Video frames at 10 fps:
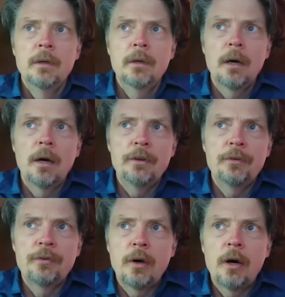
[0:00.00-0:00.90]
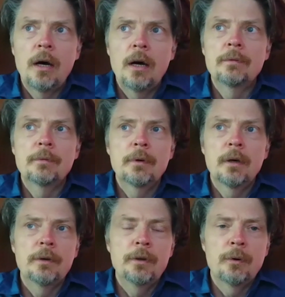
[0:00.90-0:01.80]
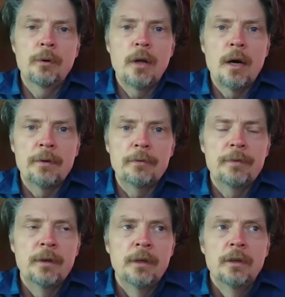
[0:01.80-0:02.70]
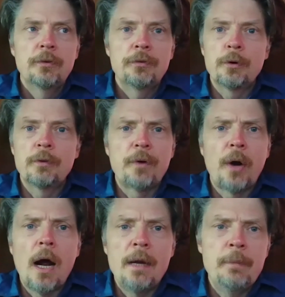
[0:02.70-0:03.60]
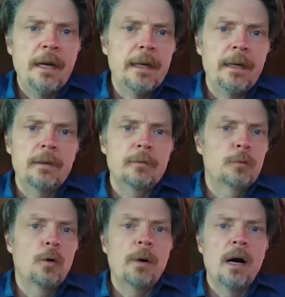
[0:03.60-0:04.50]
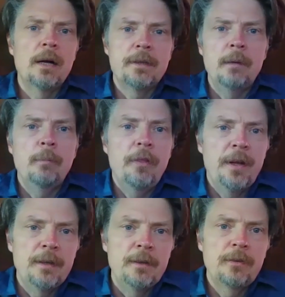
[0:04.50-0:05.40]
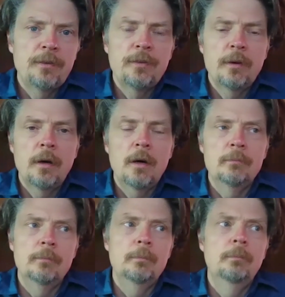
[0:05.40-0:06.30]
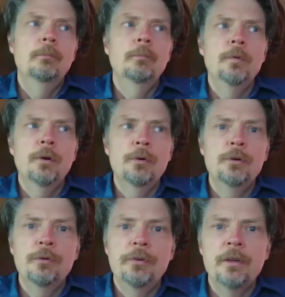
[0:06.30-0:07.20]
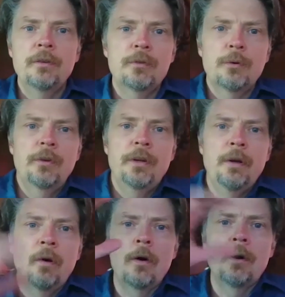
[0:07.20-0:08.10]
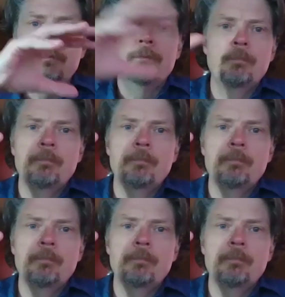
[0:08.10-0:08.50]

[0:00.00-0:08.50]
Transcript: Uh, you saw, uh, you know, a lot of sort of fry making robot type things um, you know using sort of the arm